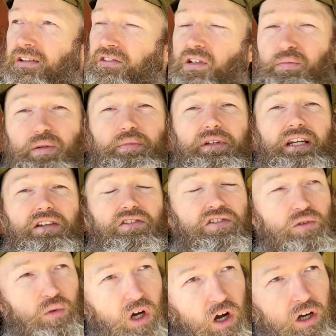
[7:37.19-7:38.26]
some people get
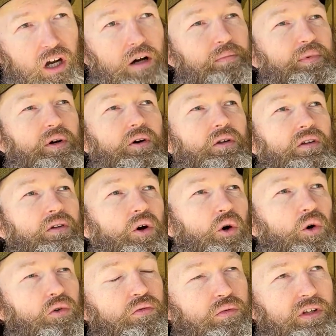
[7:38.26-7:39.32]
so hung up on
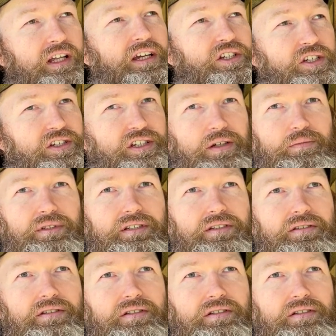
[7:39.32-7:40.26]
old relationships.